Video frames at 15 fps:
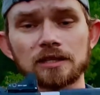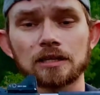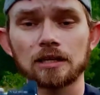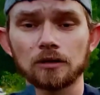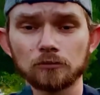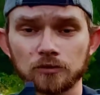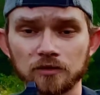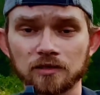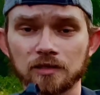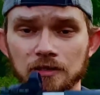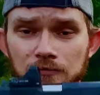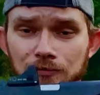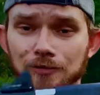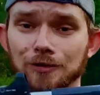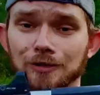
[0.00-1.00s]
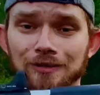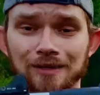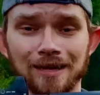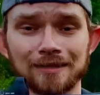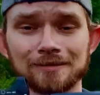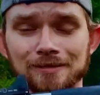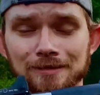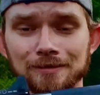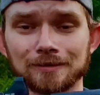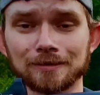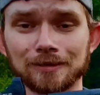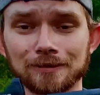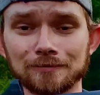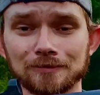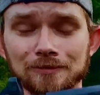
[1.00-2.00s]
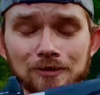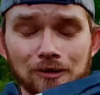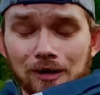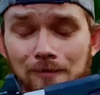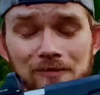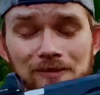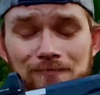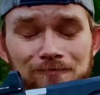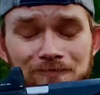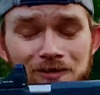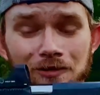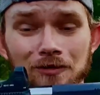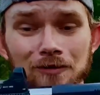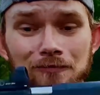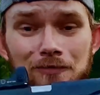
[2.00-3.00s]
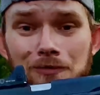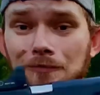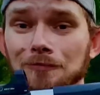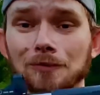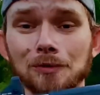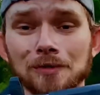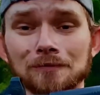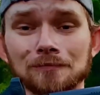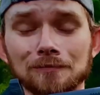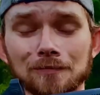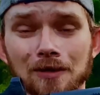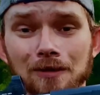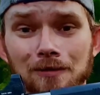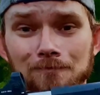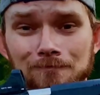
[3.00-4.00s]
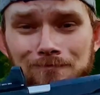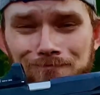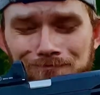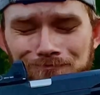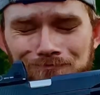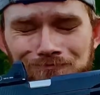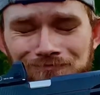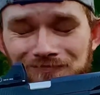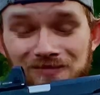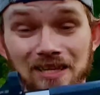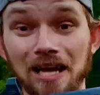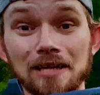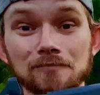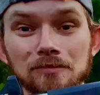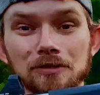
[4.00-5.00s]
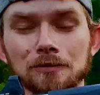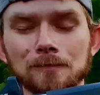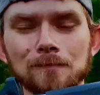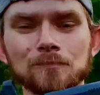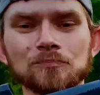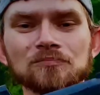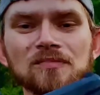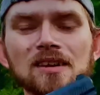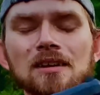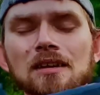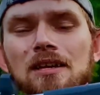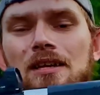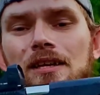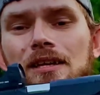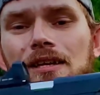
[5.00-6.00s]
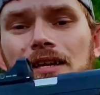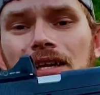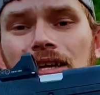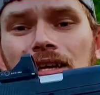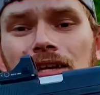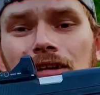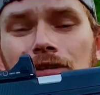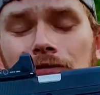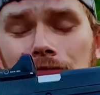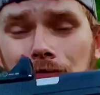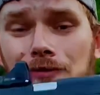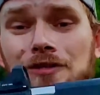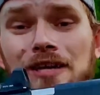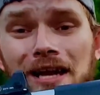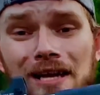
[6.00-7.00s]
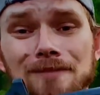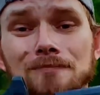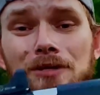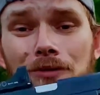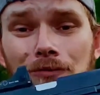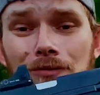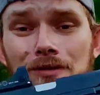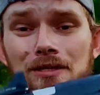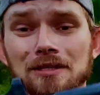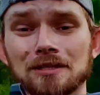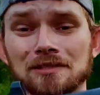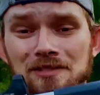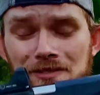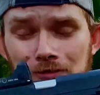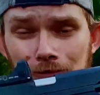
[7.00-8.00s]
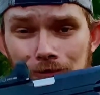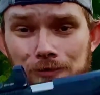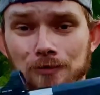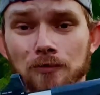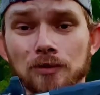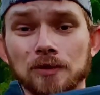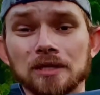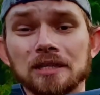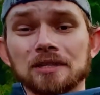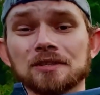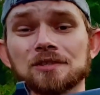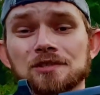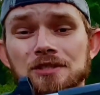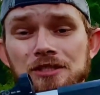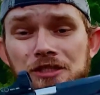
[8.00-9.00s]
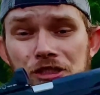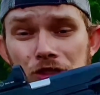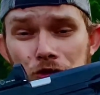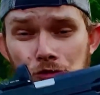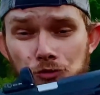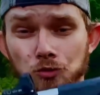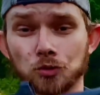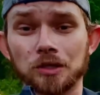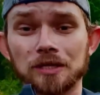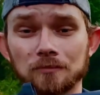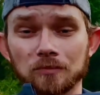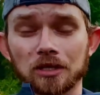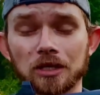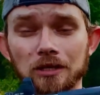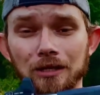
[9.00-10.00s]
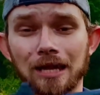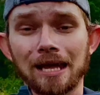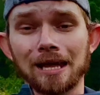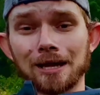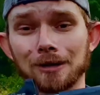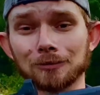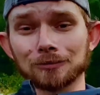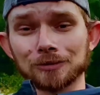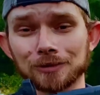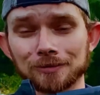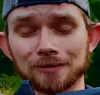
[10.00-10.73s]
thing I will say for a 1911, or I mean, sorry, for a 9 mil, for a 9 mil, this little thing is extremely loud.